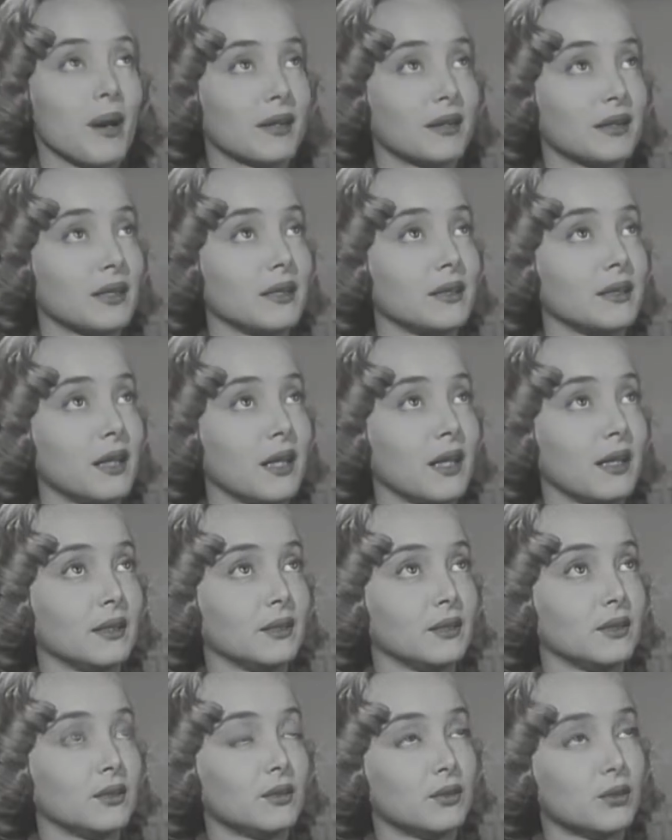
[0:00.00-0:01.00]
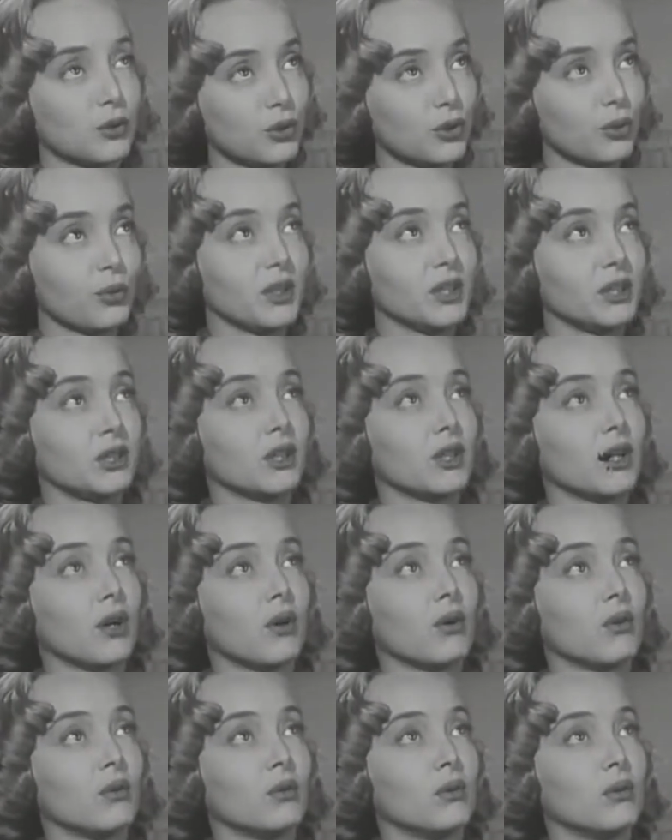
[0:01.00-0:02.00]
About ten days, two weeks
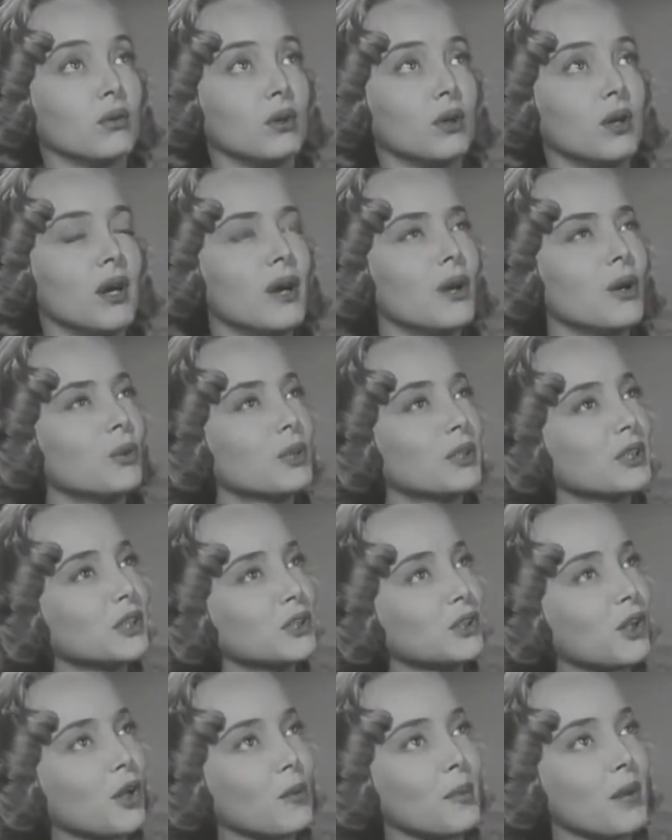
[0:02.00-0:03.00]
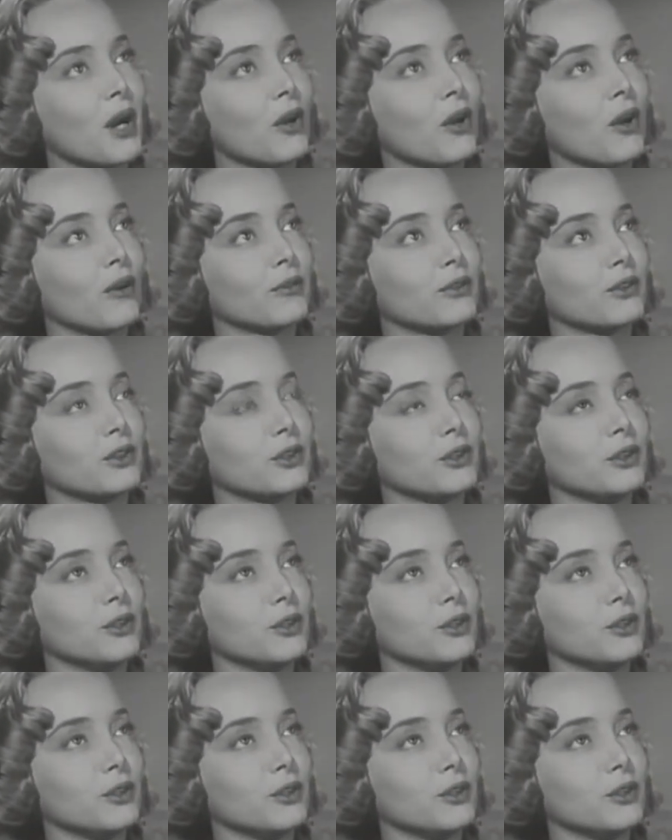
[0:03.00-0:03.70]
ago. What's this all about, officer?